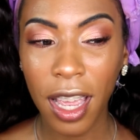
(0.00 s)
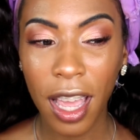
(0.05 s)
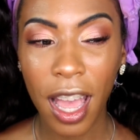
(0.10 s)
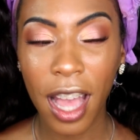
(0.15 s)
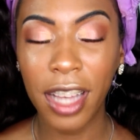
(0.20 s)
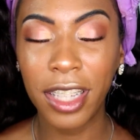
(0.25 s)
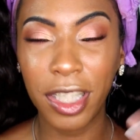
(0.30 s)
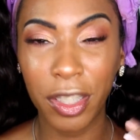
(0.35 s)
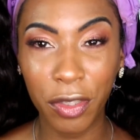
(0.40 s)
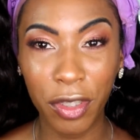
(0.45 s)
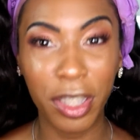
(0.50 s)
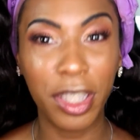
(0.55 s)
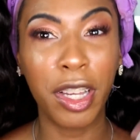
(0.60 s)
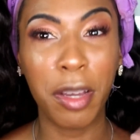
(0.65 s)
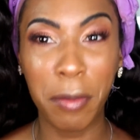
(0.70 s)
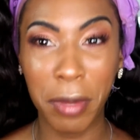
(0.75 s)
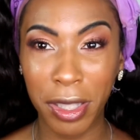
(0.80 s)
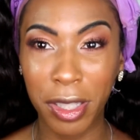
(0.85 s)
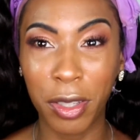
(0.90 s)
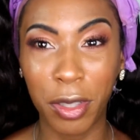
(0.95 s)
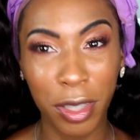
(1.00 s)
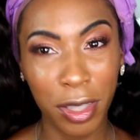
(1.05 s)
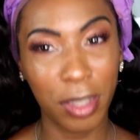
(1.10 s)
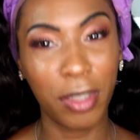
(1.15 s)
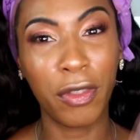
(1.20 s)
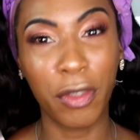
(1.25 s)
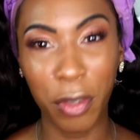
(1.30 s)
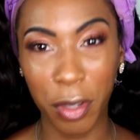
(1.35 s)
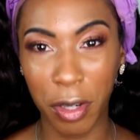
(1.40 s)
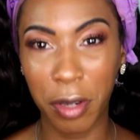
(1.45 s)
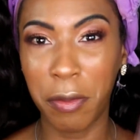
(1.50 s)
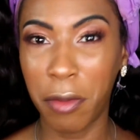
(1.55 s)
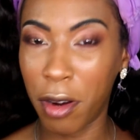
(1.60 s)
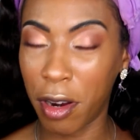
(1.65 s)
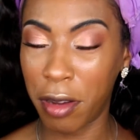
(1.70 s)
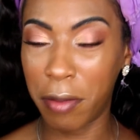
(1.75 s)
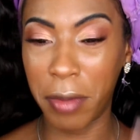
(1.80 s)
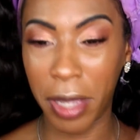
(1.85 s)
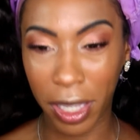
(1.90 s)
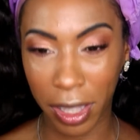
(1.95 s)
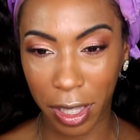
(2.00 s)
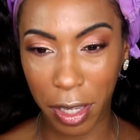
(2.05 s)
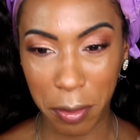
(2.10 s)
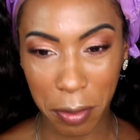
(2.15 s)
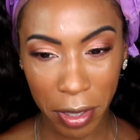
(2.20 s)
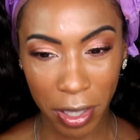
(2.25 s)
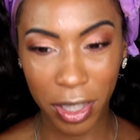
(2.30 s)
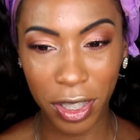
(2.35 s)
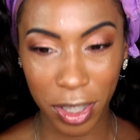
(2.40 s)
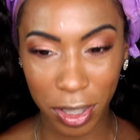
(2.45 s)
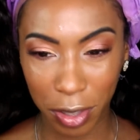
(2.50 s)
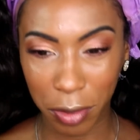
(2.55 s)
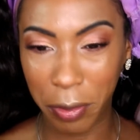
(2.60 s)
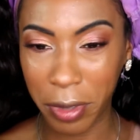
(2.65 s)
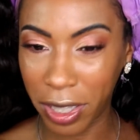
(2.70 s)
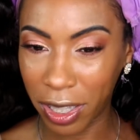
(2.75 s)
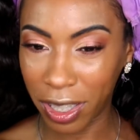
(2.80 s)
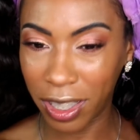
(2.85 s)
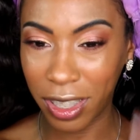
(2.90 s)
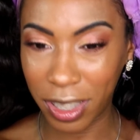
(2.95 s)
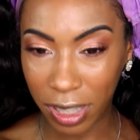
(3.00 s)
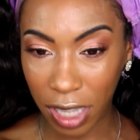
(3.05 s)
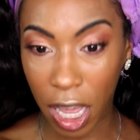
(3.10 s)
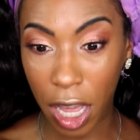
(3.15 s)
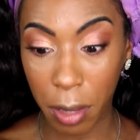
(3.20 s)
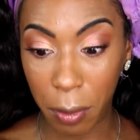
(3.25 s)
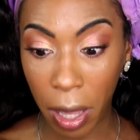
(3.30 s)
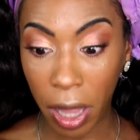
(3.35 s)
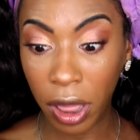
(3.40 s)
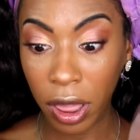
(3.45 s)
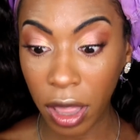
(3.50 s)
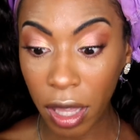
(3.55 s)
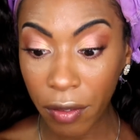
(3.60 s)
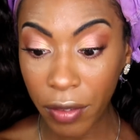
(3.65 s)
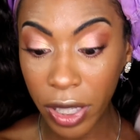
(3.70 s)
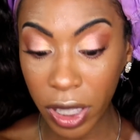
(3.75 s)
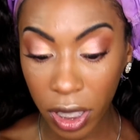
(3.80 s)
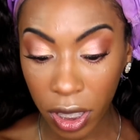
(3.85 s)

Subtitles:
I definitely think I'm about to go to Sephora tomorrow and make that purchase because I'm loving